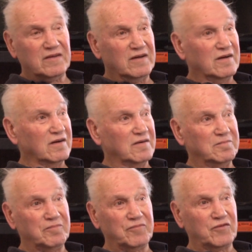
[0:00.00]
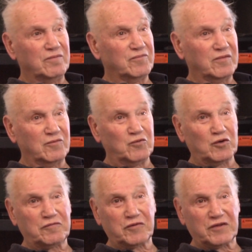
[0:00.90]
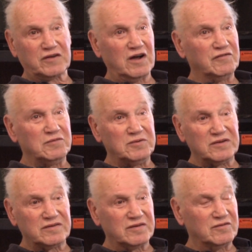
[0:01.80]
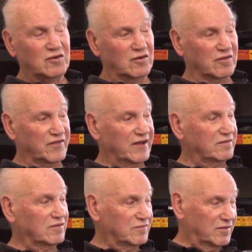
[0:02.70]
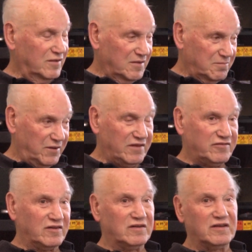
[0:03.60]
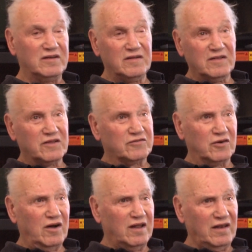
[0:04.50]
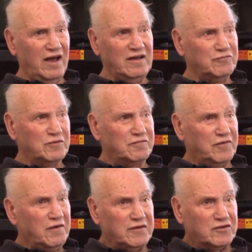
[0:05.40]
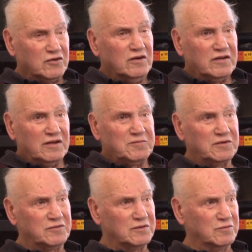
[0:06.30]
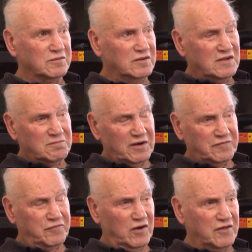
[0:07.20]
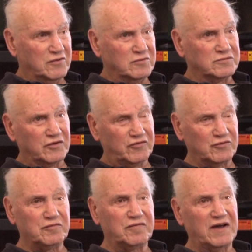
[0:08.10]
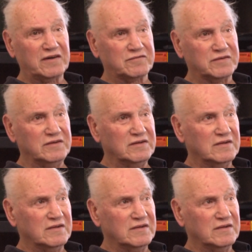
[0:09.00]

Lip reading: work for the government and all that basically, so our lives were very good. I mean, my father owned a shoe factory,